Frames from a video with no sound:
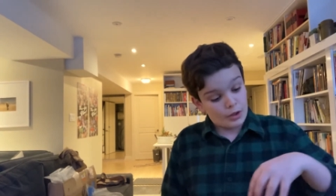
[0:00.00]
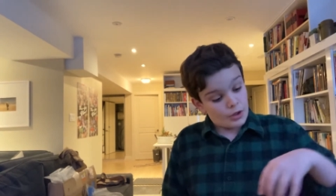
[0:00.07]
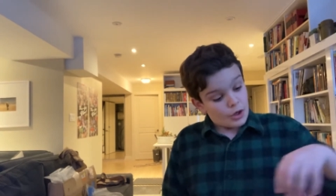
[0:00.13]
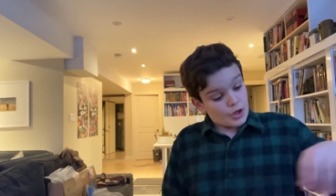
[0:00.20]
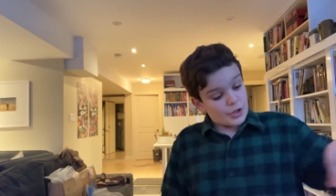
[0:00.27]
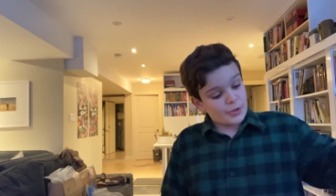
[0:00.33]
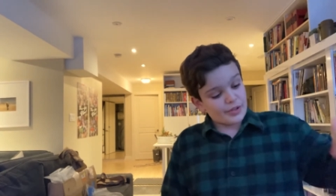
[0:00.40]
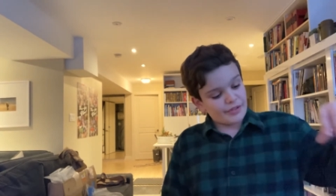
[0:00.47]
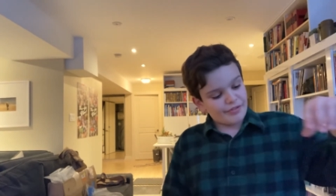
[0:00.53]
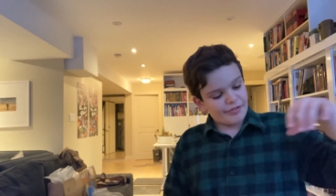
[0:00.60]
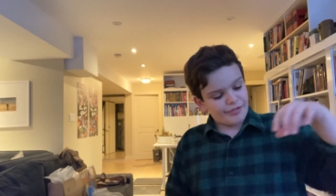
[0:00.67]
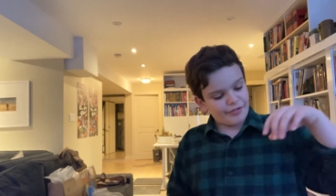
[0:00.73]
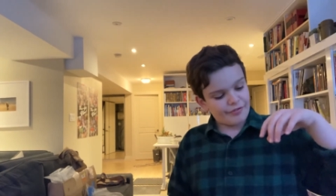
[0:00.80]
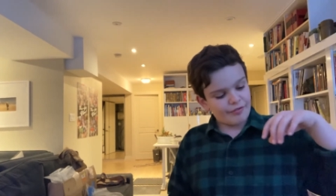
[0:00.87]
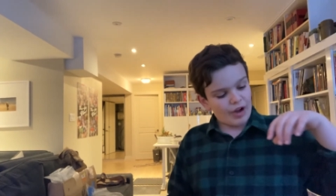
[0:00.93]
You can
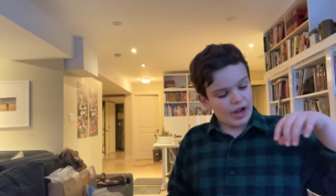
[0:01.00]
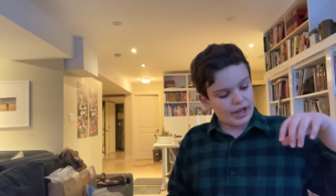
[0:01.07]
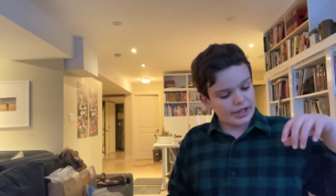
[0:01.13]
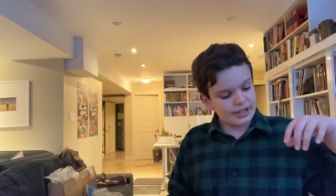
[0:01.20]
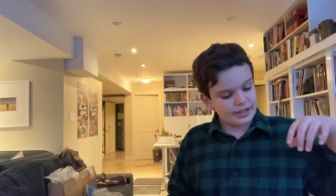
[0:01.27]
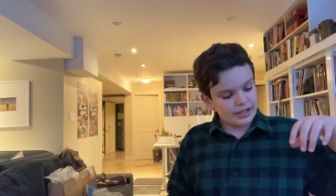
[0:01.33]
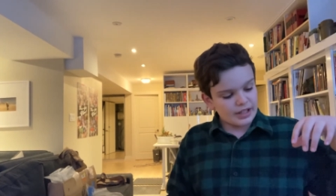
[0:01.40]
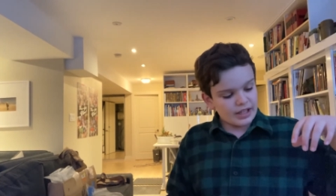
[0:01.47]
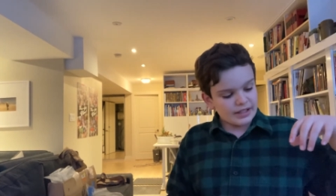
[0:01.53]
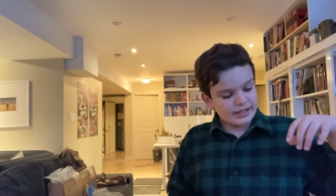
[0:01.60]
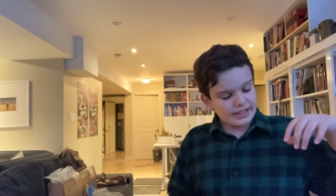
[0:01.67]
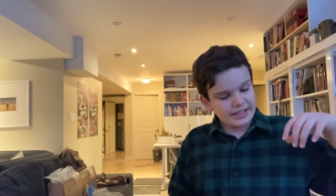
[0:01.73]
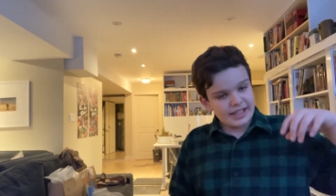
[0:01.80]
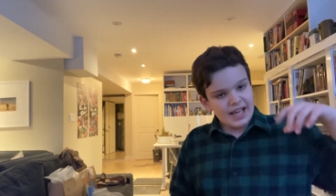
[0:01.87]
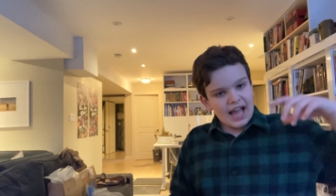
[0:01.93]
find
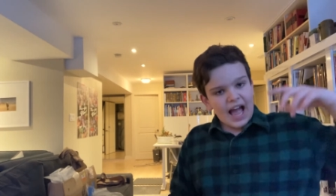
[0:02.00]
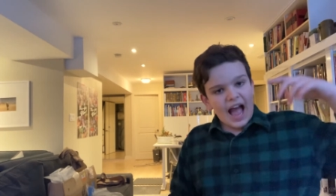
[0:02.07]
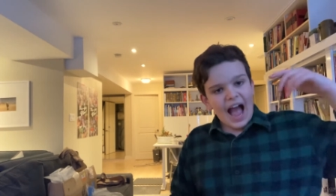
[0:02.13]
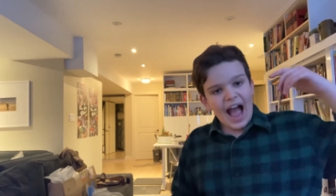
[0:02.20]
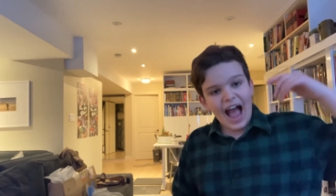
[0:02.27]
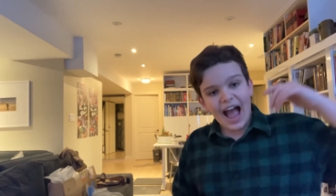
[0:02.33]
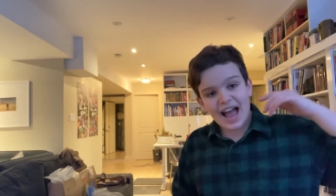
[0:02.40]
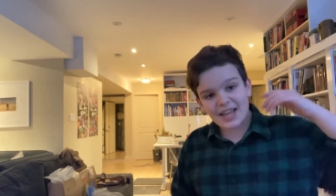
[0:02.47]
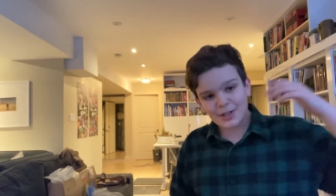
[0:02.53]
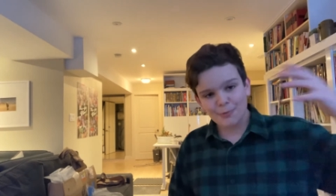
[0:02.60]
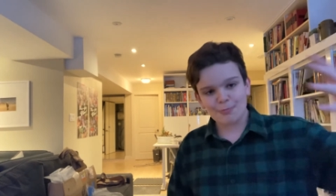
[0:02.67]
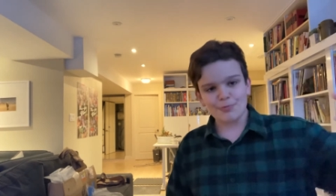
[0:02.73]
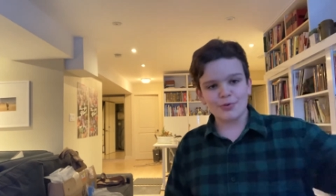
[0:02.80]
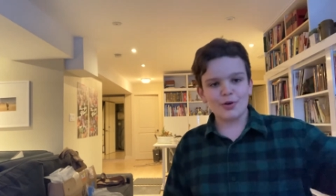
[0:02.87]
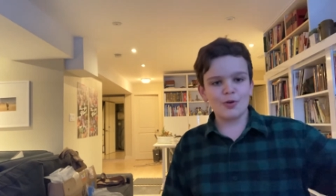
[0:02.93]
the
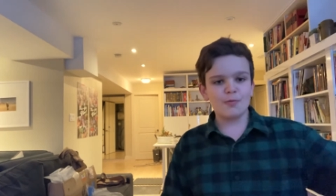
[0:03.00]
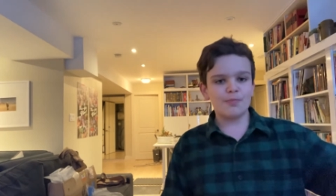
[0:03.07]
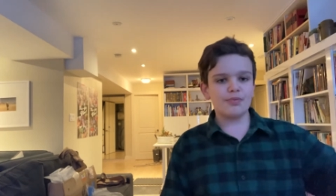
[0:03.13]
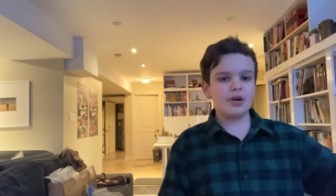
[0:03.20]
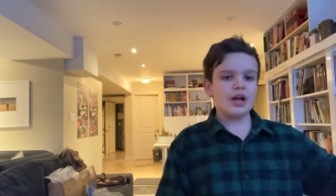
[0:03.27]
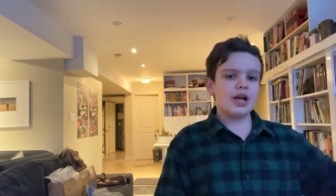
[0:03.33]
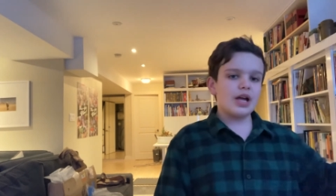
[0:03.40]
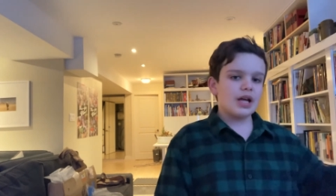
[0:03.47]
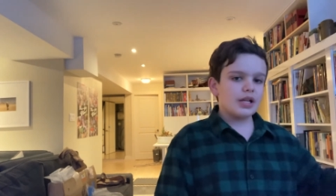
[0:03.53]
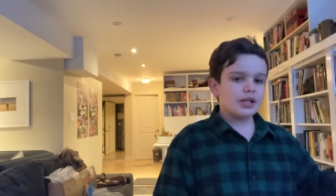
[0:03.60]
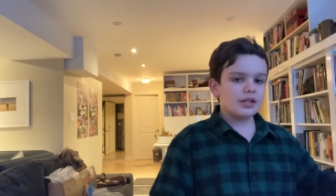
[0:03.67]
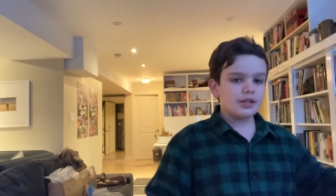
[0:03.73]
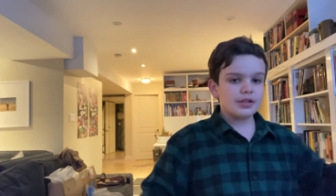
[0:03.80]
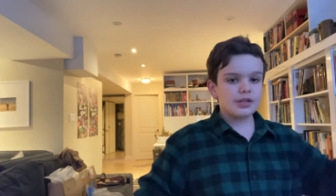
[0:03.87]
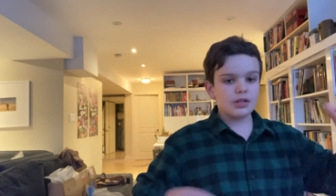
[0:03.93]
Hasbro
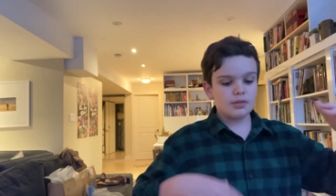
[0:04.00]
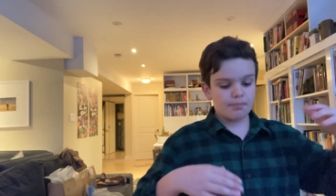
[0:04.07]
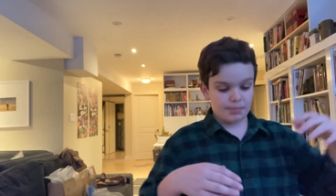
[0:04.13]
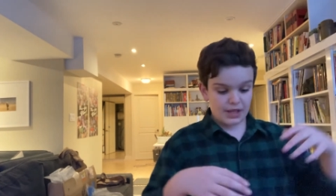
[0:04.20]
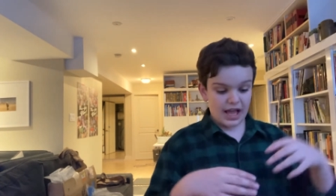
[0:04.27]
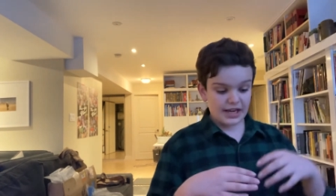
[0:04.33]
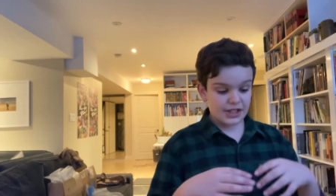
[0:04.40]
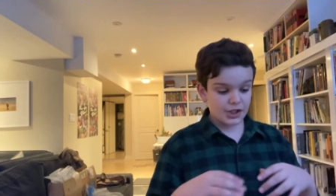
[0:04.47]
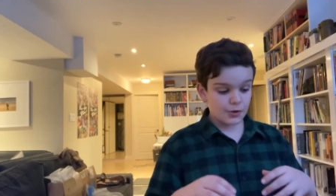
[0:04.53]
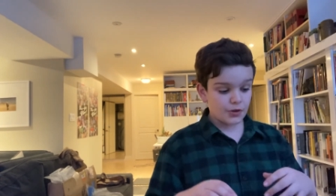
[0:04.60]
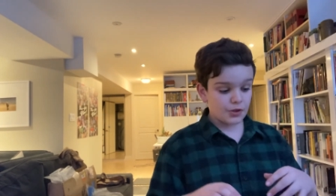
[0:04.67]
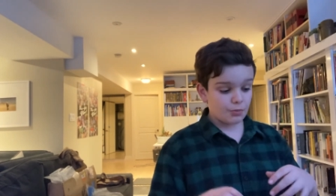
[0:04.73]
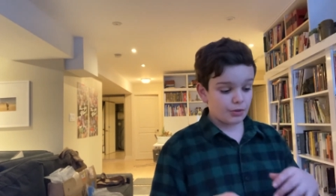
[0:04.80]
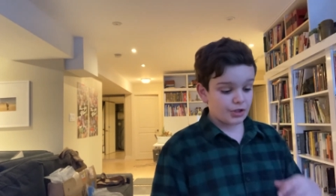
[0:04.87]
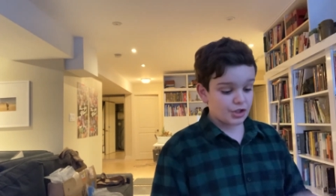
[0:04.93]
brand Black
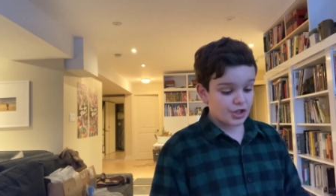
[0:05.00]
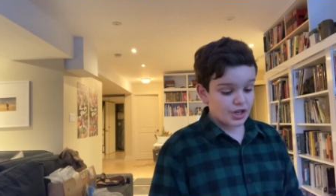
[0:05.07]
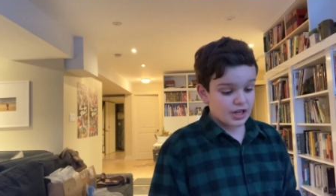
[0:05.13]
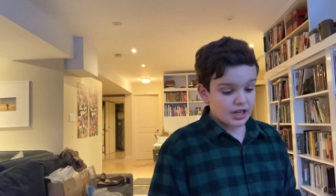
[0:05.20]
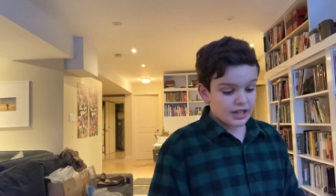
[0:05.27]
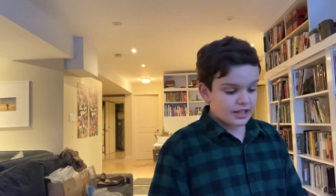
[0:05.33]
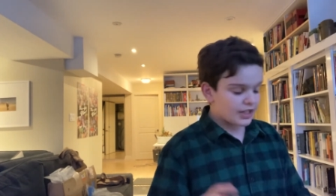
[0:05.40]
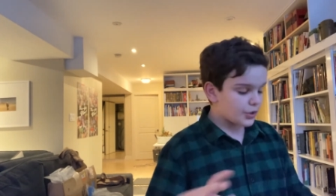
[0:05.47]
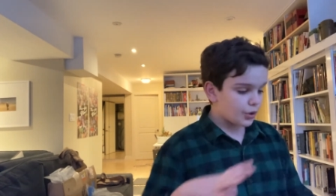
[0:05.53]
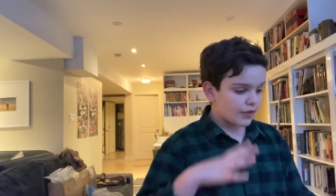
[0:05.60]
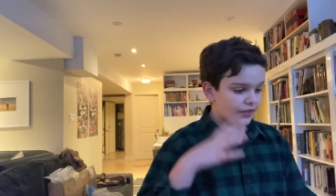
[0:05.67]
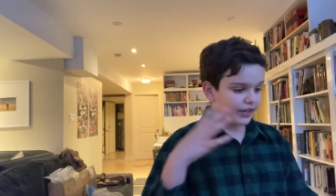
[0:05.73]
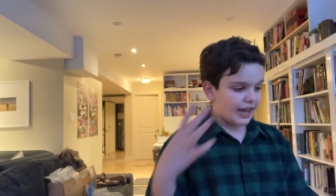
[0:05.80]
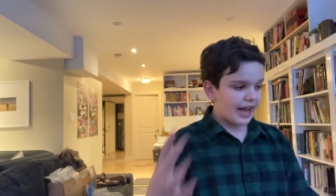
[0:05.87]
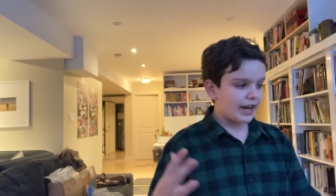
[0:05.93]
Series, which is sort of
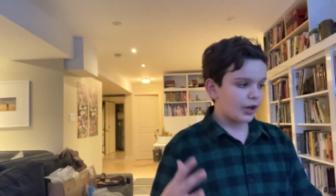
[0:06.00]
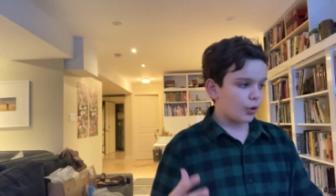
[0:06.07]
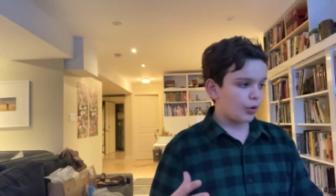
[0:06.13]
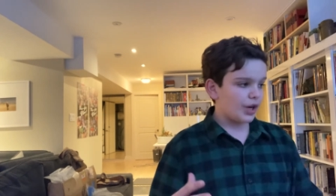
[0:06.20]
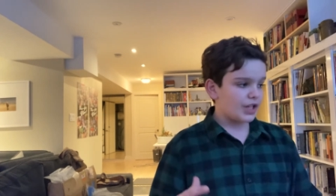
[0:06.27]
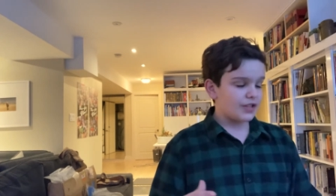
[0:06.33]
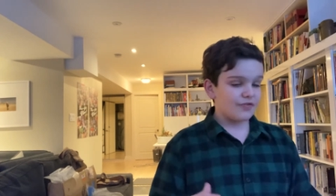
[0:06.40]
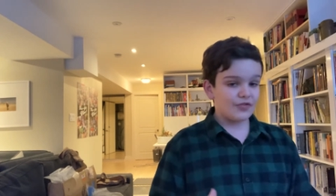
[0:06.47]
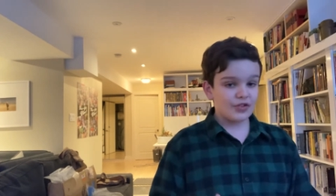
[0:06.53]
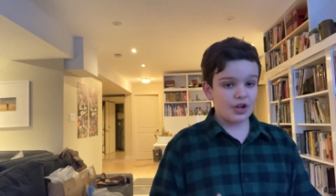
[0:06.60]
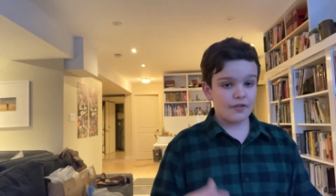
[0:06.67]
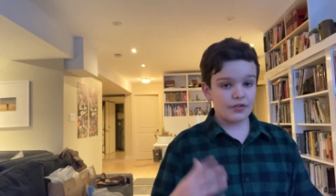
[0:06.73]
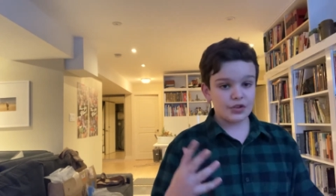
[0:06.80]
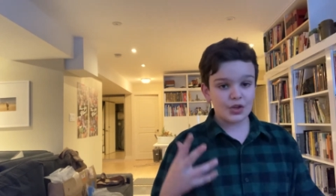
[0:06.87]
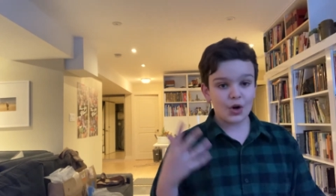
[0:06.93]
a category
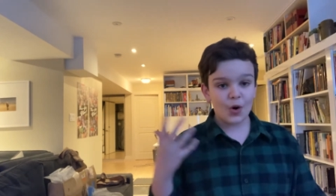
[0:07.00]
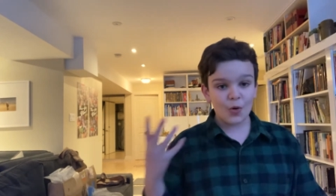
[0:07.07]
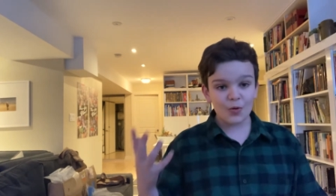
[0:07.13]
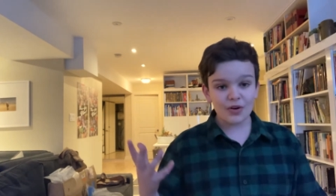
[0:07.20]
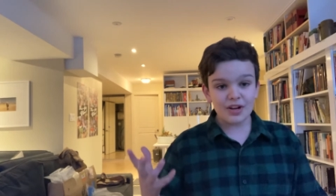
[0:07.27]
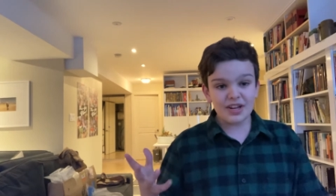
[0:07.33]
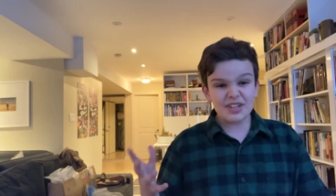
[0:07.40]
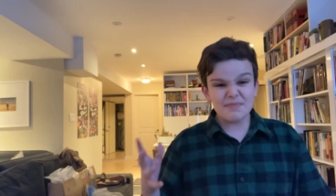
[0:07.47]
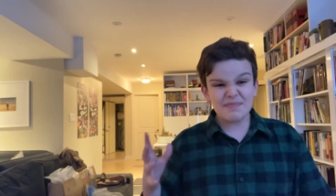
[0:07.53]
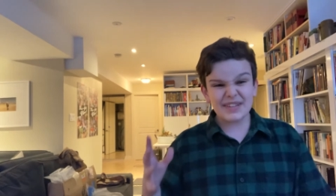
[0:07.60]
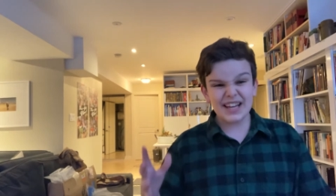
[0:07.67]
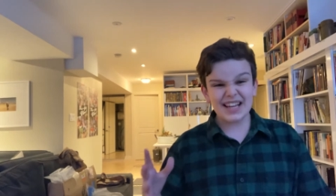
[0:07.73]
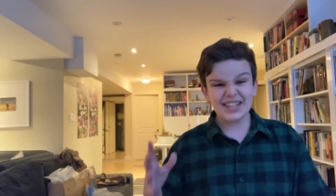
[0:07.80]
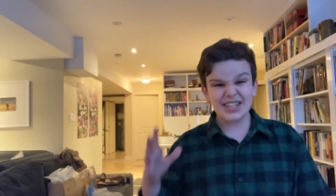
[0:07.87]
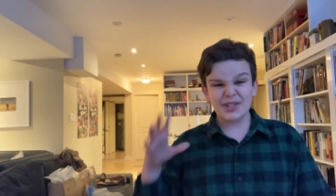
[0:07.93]
of its own
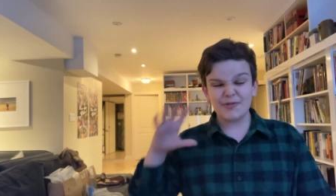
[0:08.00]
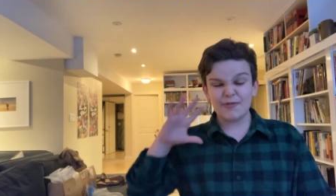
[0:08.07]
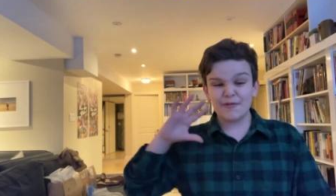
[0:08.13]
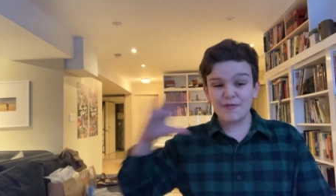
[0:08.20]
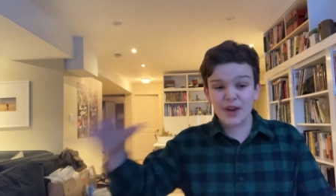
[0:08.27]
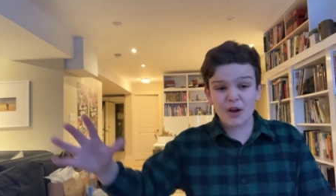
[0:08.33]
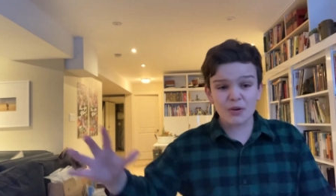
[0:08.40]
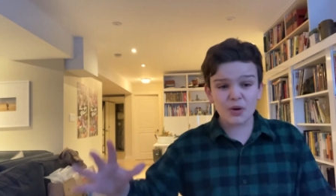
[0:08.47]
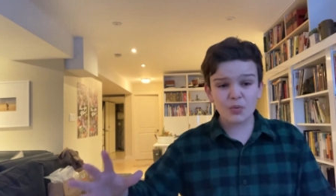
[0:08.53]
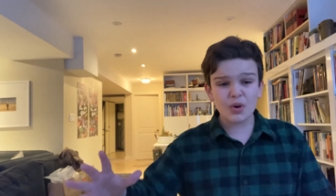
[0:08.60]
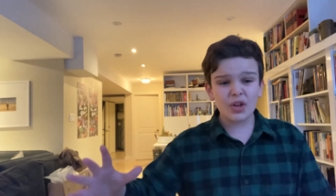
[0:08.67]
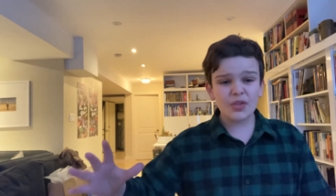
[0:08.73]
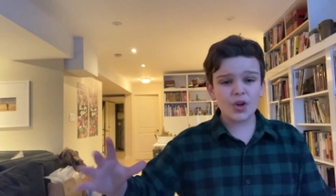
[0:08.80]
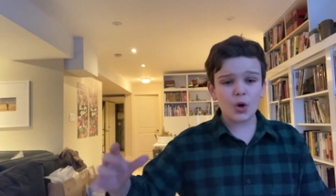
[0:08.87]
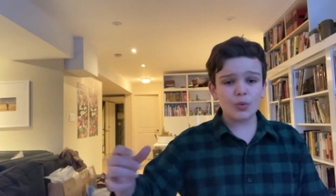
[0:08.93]
because it's very
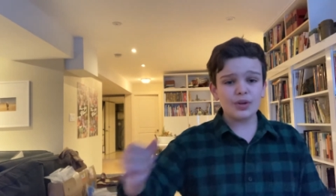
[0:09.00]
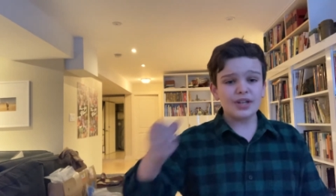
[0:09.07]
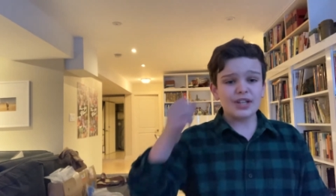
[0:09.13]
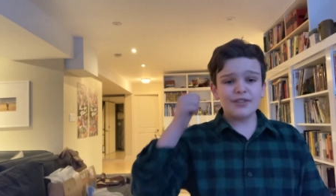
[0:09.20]
well known,